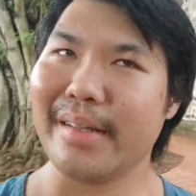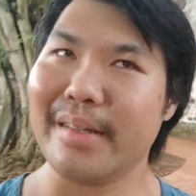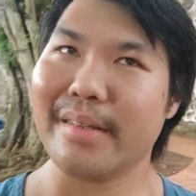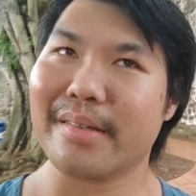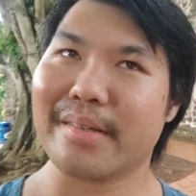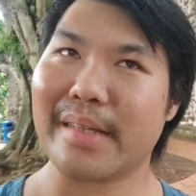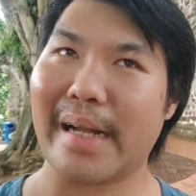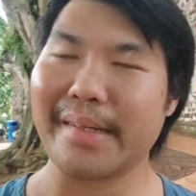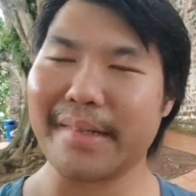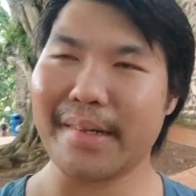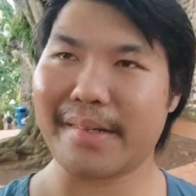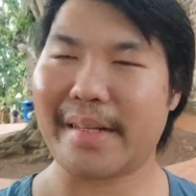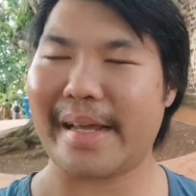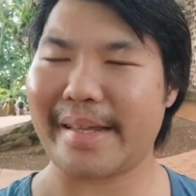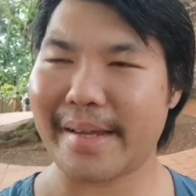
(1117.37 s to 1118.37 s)

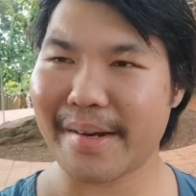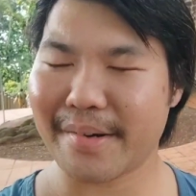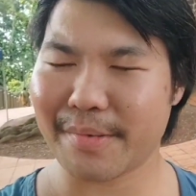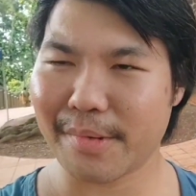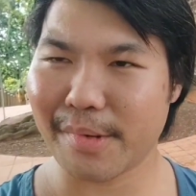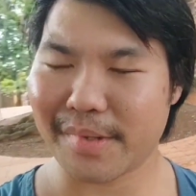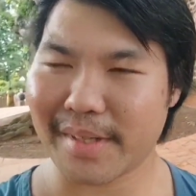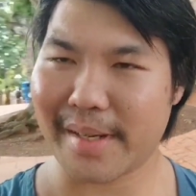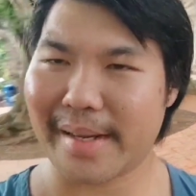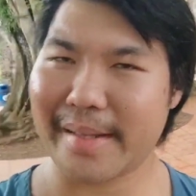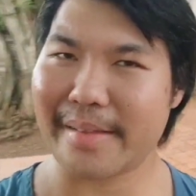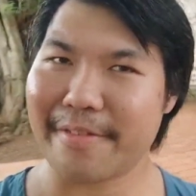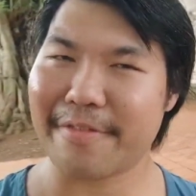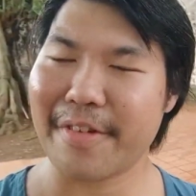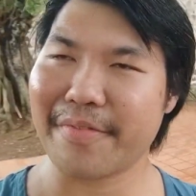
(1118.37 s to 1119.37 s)
started taking root in
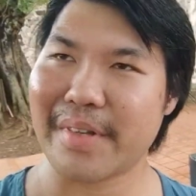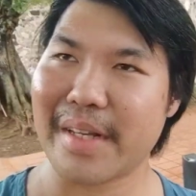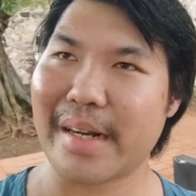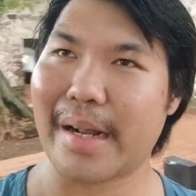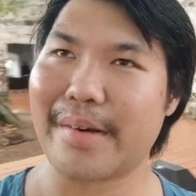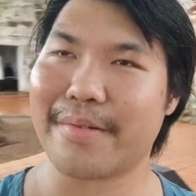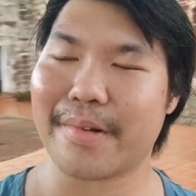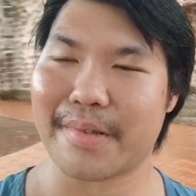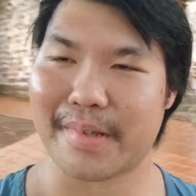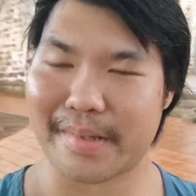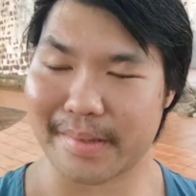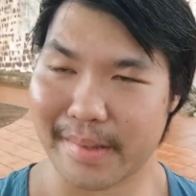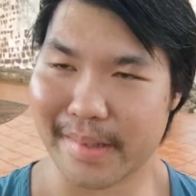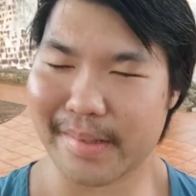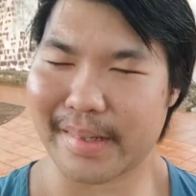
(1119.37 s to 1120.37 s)
the 1500s and
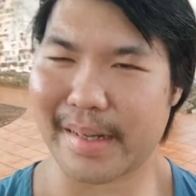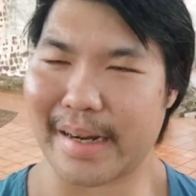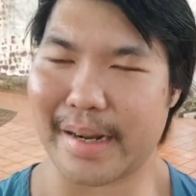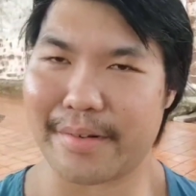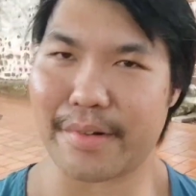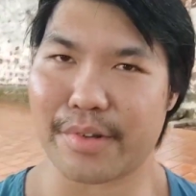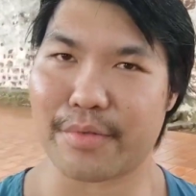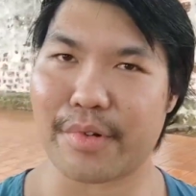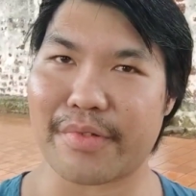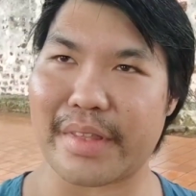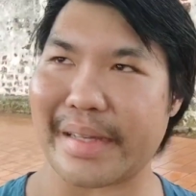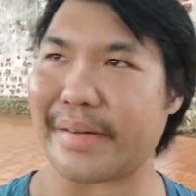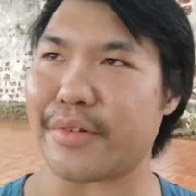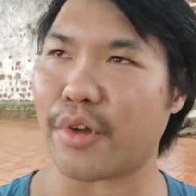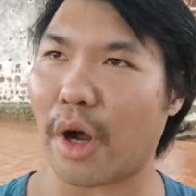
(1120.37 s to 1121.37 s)
1600s with
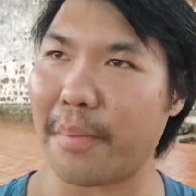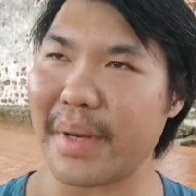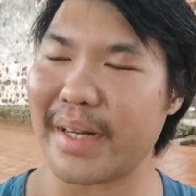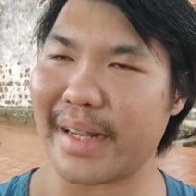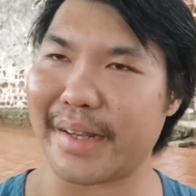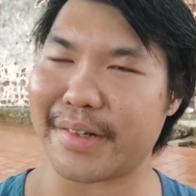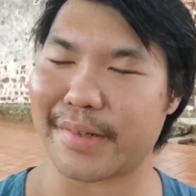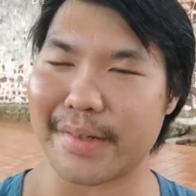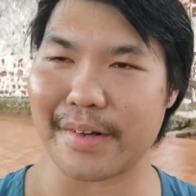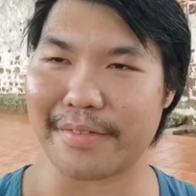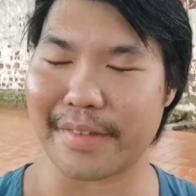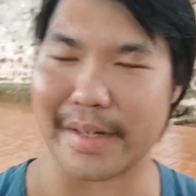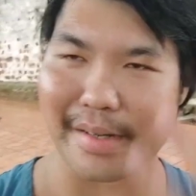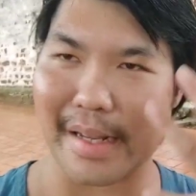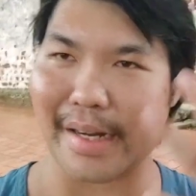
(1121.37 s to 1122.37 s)
the domination of
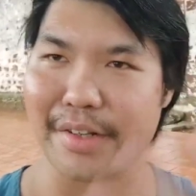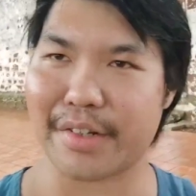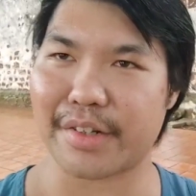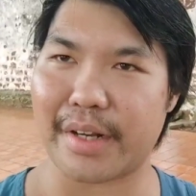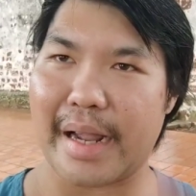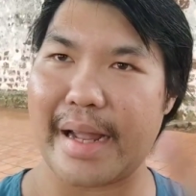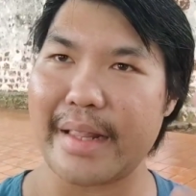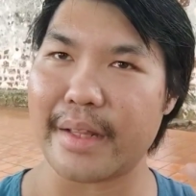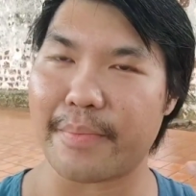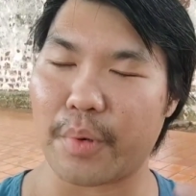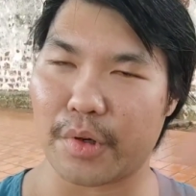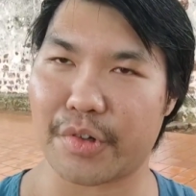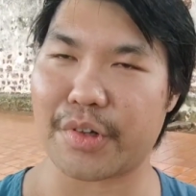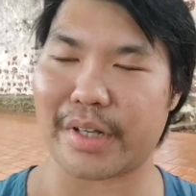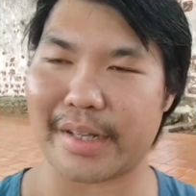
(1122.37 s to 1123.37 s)
the Dutch and the
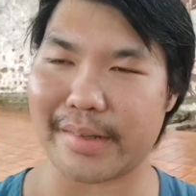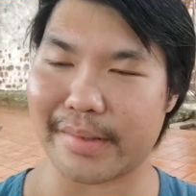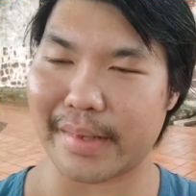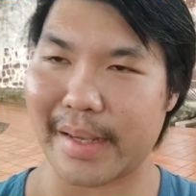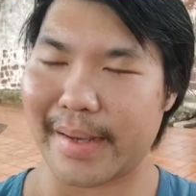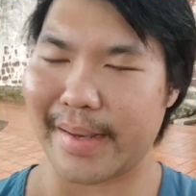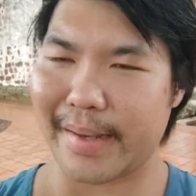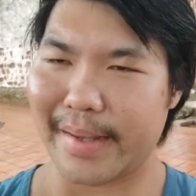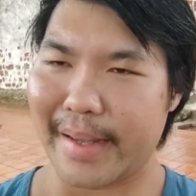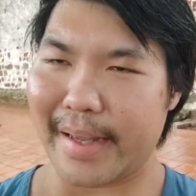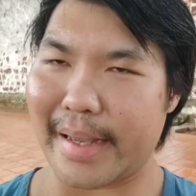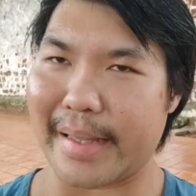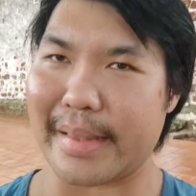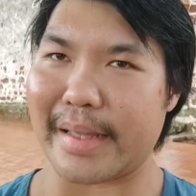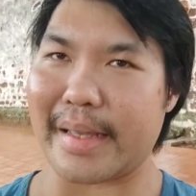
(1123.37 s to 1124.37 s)
Portuguese
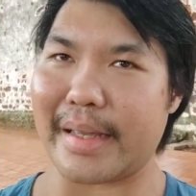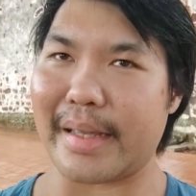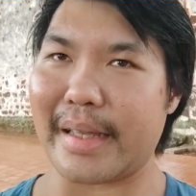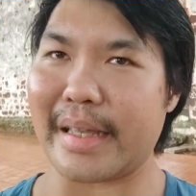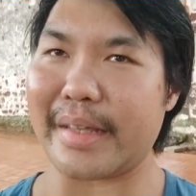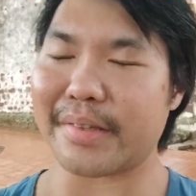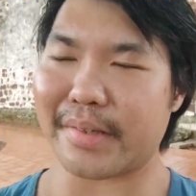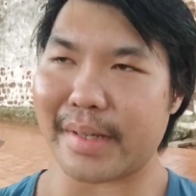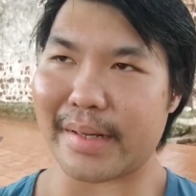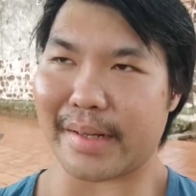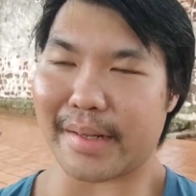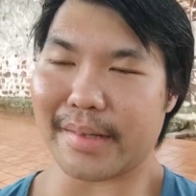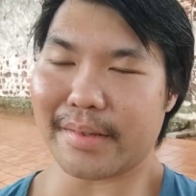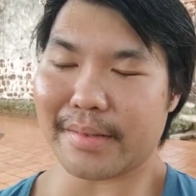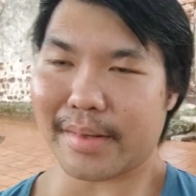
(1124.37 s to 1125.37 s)
in the East
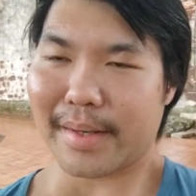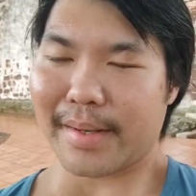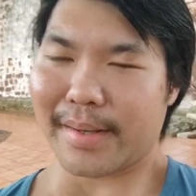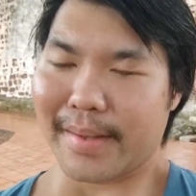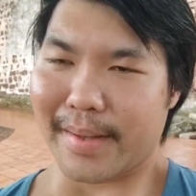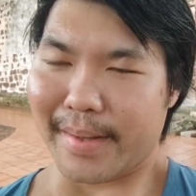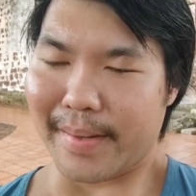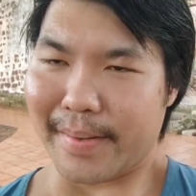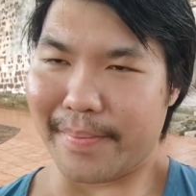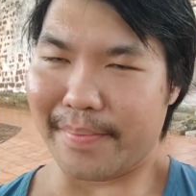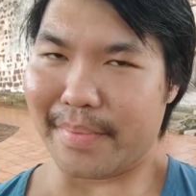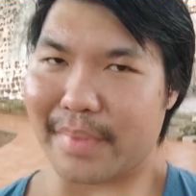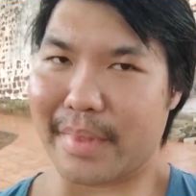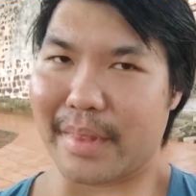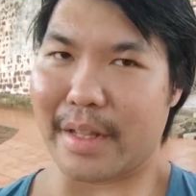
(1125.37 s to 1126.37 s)
Indies,
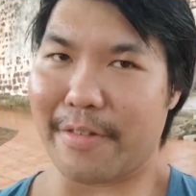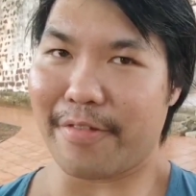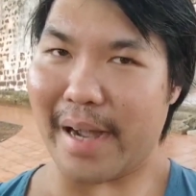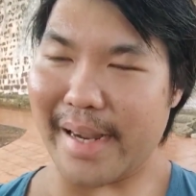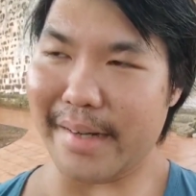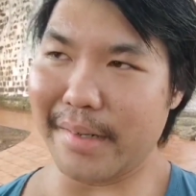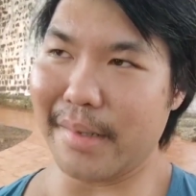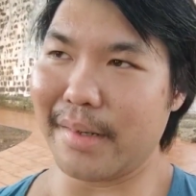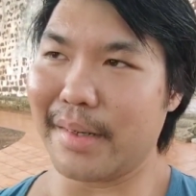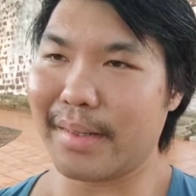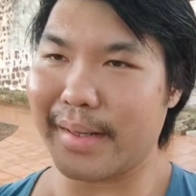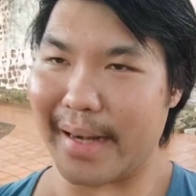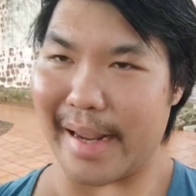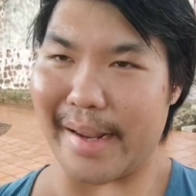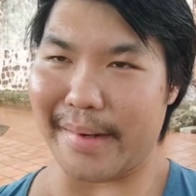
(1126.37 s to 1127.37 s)
the final
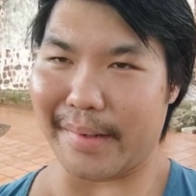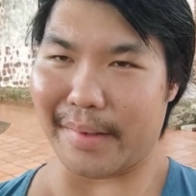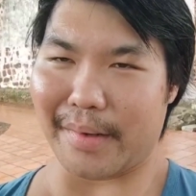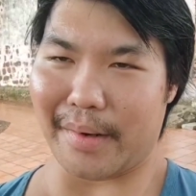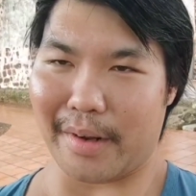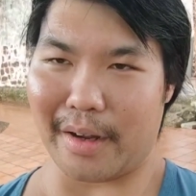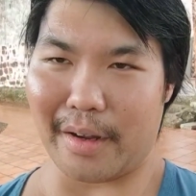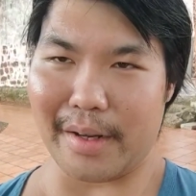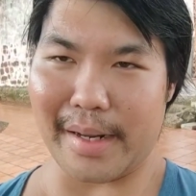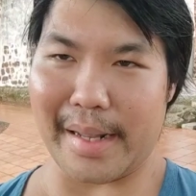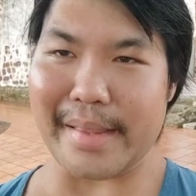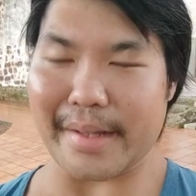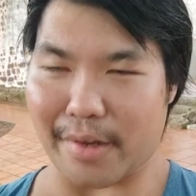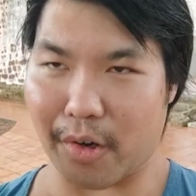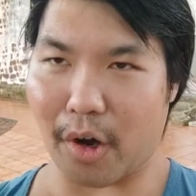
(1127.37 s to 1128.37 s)
nail
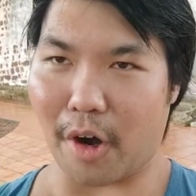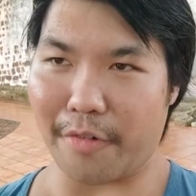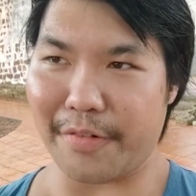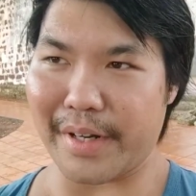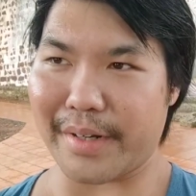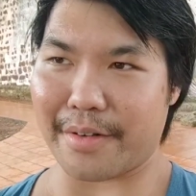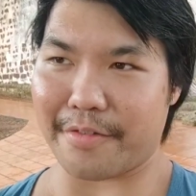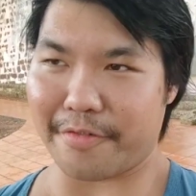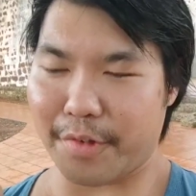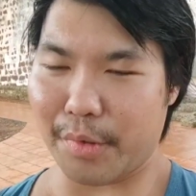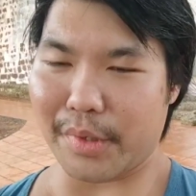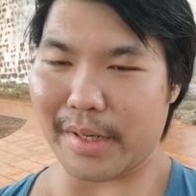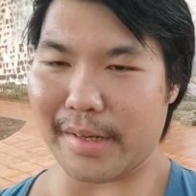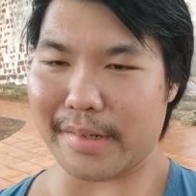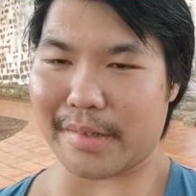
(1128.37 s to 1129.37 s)
in the coffin of
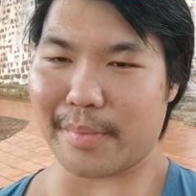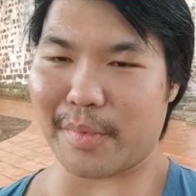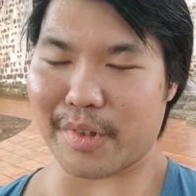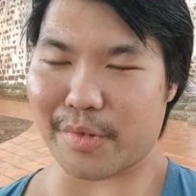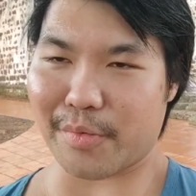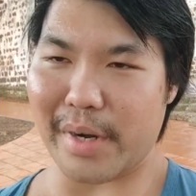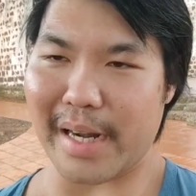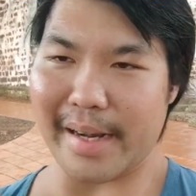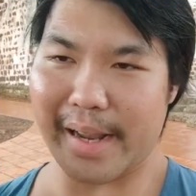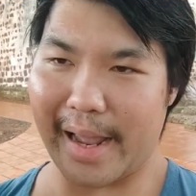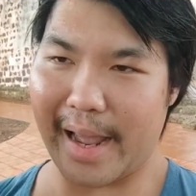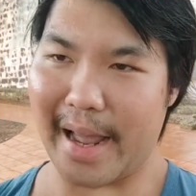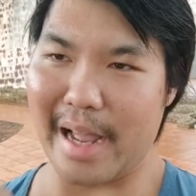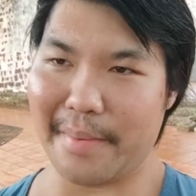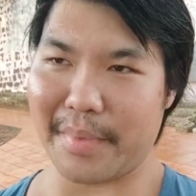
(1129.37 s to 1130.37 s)
feudalism was really
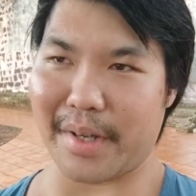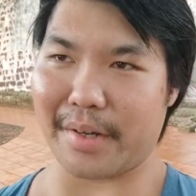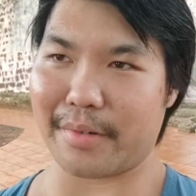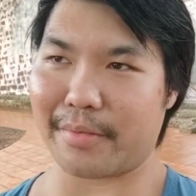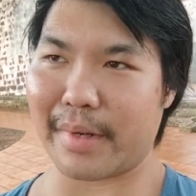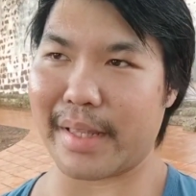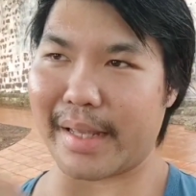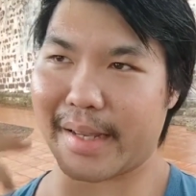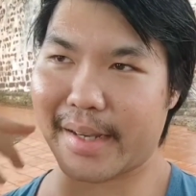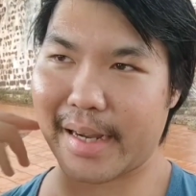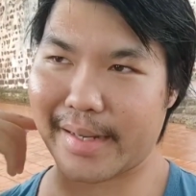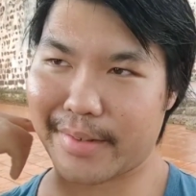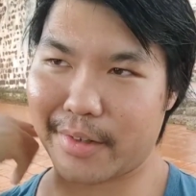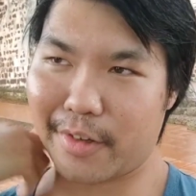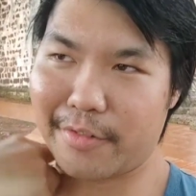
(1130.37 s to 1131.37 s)
hammered when they
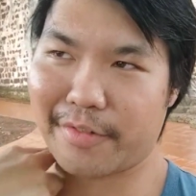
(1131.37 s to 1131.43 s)
cut off